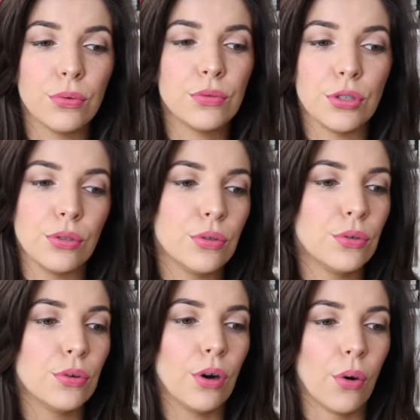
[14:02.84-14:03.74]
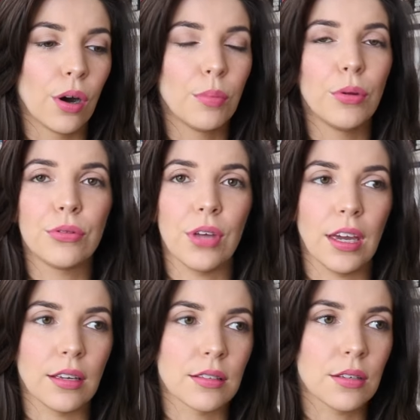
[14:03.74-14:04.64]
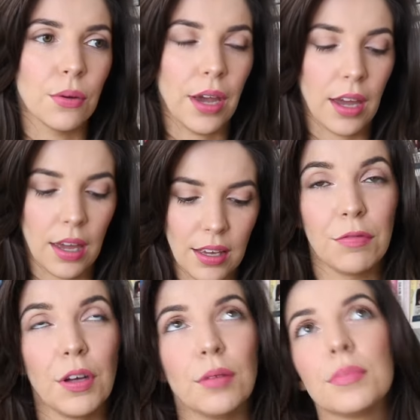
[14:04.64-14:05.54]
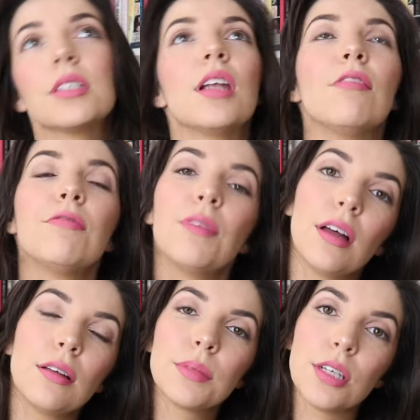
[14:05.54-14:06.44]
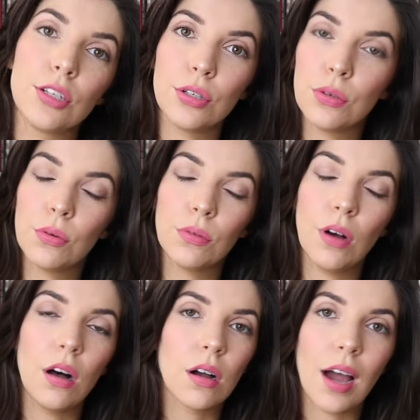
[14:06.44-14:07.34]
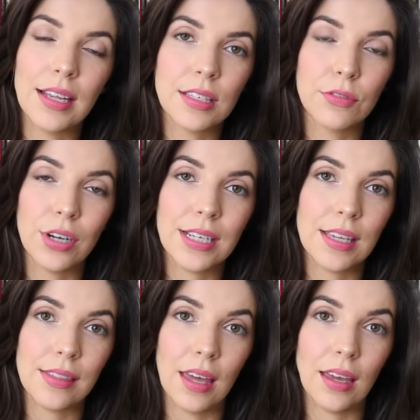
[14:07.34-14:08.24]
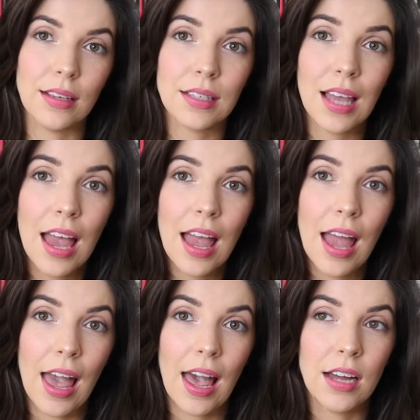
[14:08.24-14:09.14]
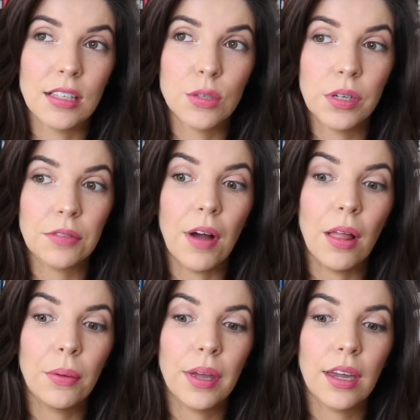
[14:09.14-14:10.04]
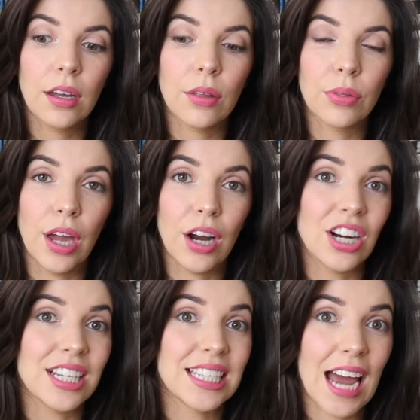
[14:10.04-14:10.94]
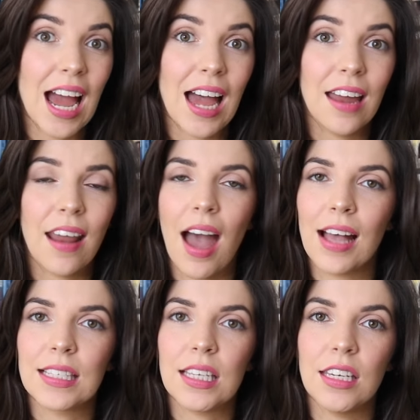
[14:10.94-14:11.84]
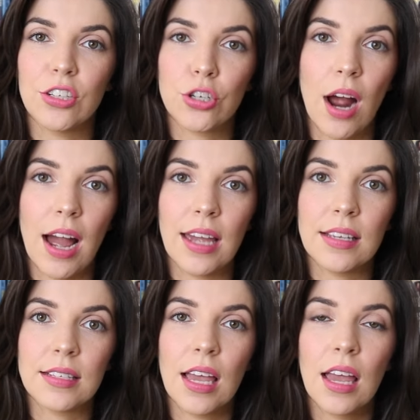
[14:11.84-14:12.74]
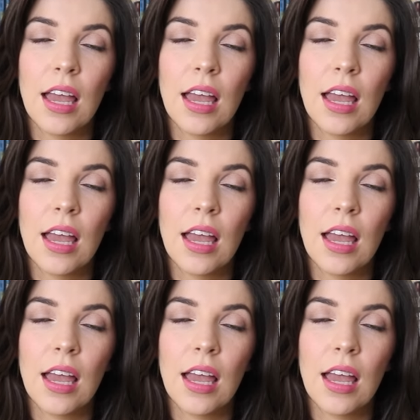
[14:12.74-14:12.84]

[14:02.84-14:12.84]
do horrible things, okay? Film snuff films and do all kinds of crazy things. And we are following their dad as he tries